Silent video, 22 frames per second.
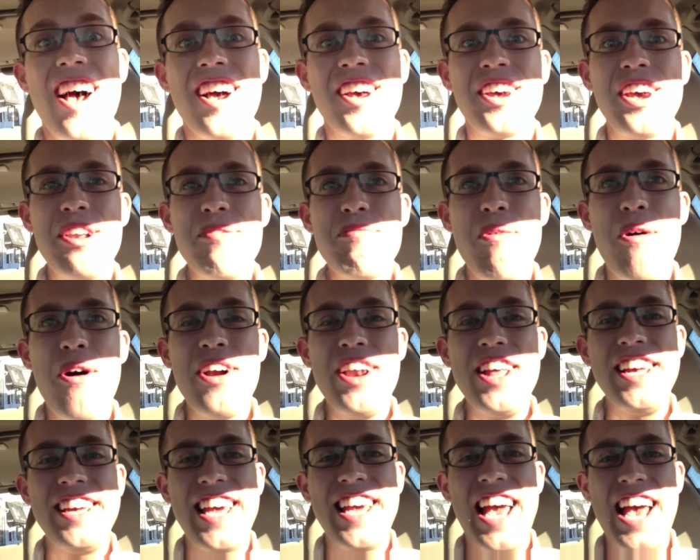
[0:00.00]
Good
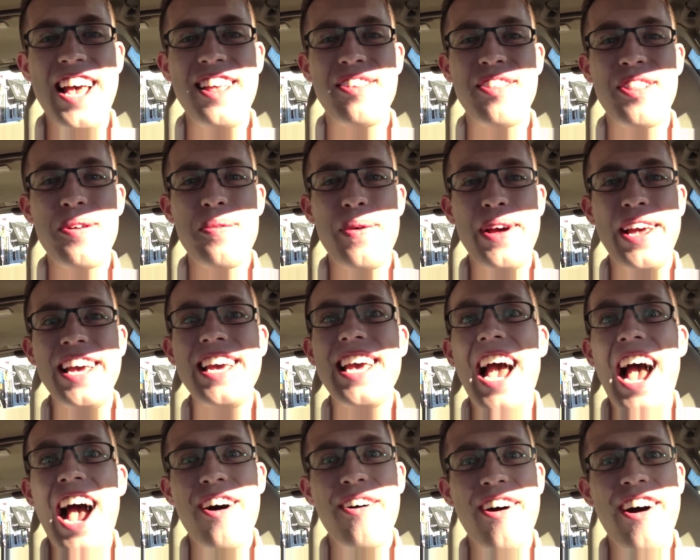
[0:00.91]
morning, gays of the week.
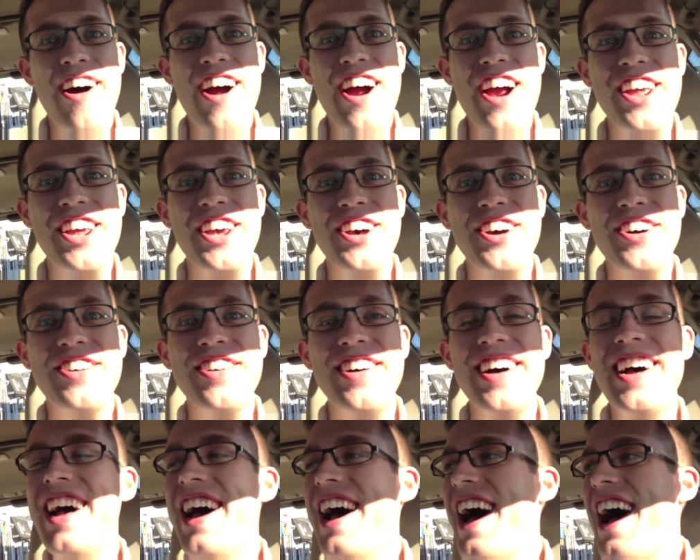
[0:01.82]
How are you?